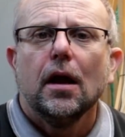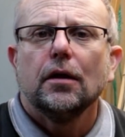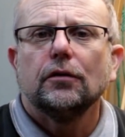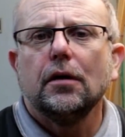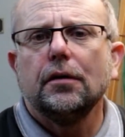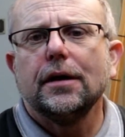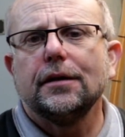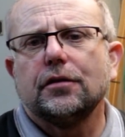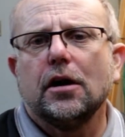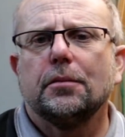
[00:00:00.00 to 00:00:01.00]
So now the
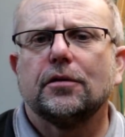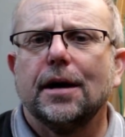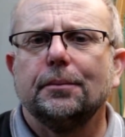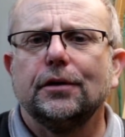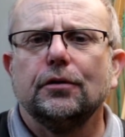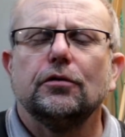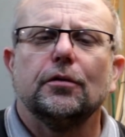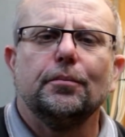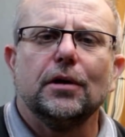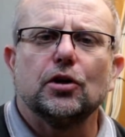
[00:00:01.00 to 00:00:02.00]
time has come to do
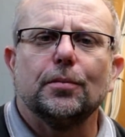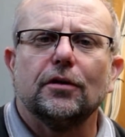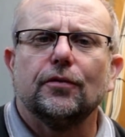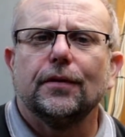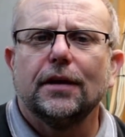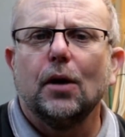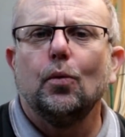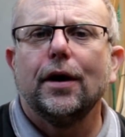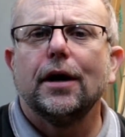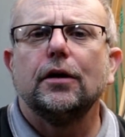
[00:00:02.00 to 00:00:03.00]
some measurements. For that,
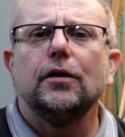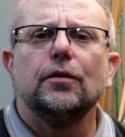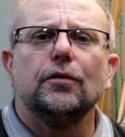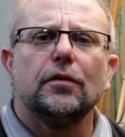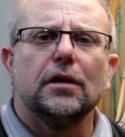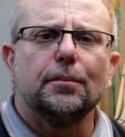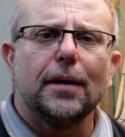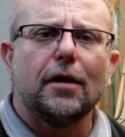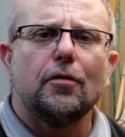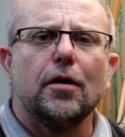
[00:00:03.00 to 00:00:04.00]
we're going to use the
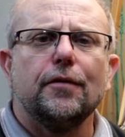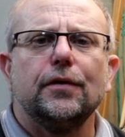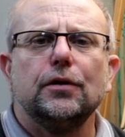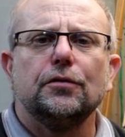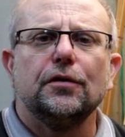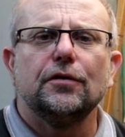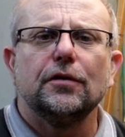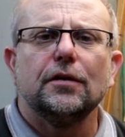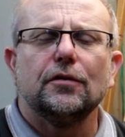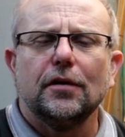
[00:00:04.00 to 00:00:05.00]
macro for
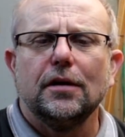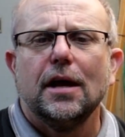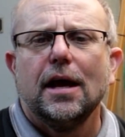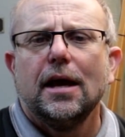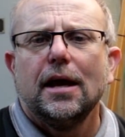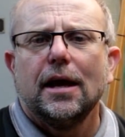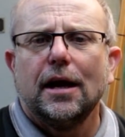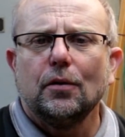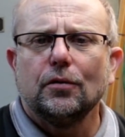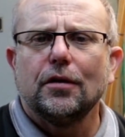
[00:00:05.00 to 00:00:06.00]
UCCNC
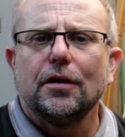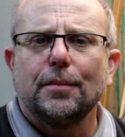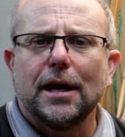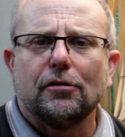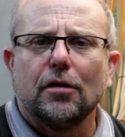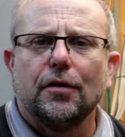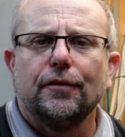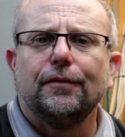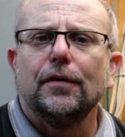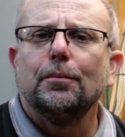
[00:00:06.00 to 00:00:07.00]
and also the macro
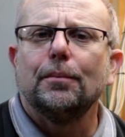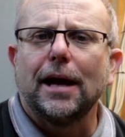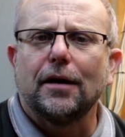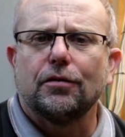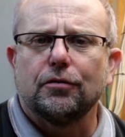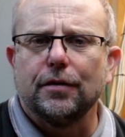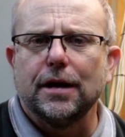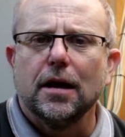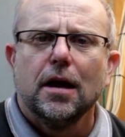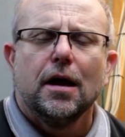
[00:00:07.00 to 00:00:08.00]
for Mac 3. I'm
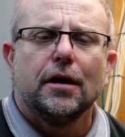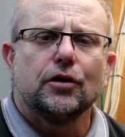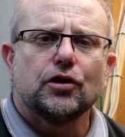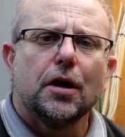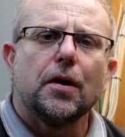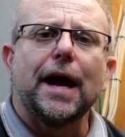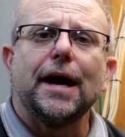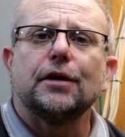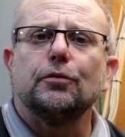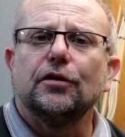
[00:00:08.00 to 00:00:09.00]
going to show you
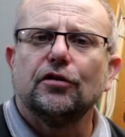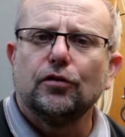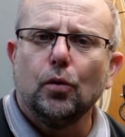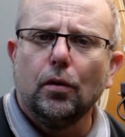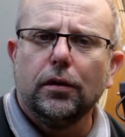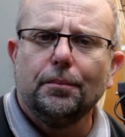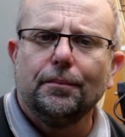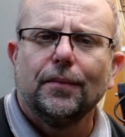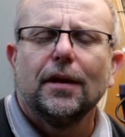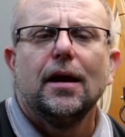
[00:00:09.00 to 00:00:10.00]
how to install them
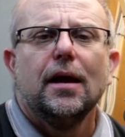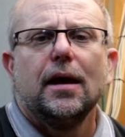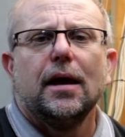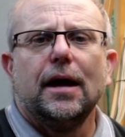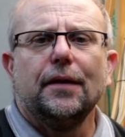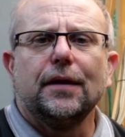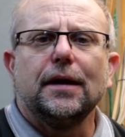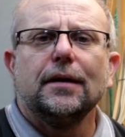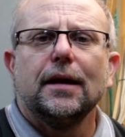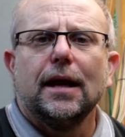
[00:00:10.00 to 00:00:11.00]
and
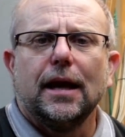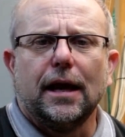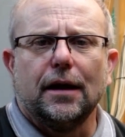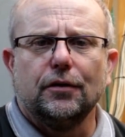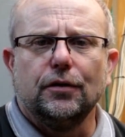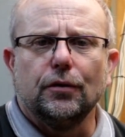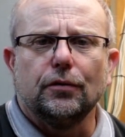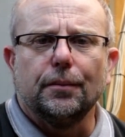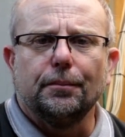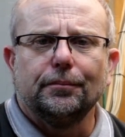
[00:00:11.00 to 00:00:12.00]
then how to use them.